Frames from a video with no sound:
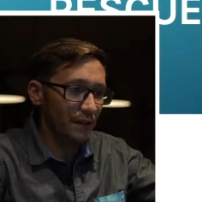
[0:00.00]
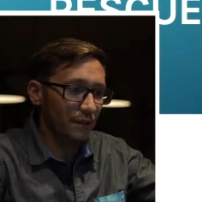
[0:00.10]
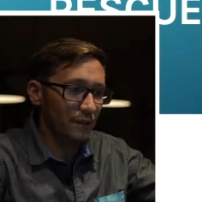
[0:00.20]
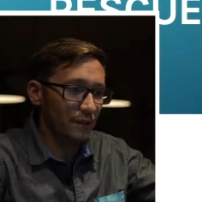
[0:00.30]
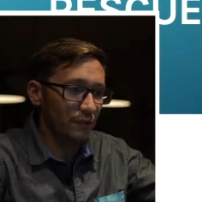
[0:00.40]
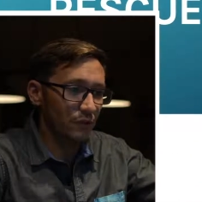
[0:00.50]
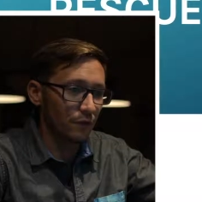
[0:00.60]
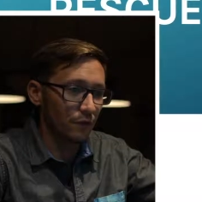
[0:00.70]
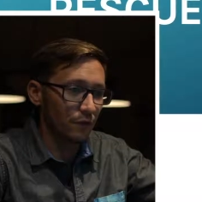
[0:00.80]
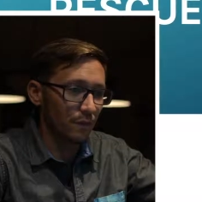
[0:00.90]
areas that
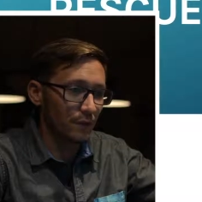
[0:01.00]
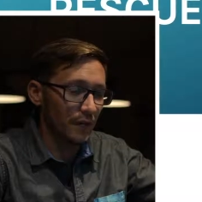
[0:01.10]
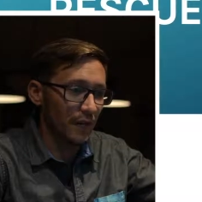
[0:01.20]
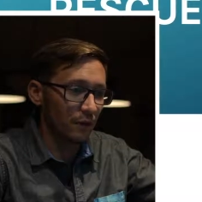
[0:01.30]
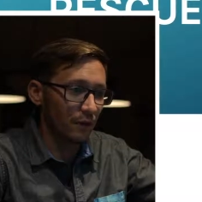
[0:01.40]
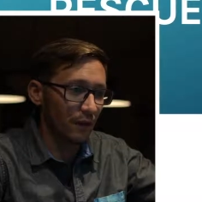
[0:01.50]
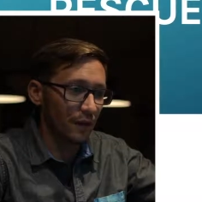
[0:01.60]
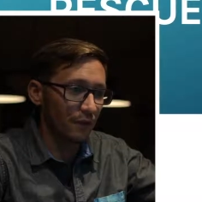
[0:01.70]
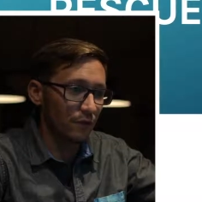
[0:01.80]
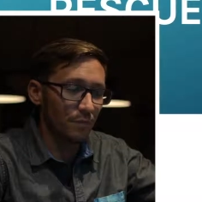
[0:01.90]
you're seeing being outlined are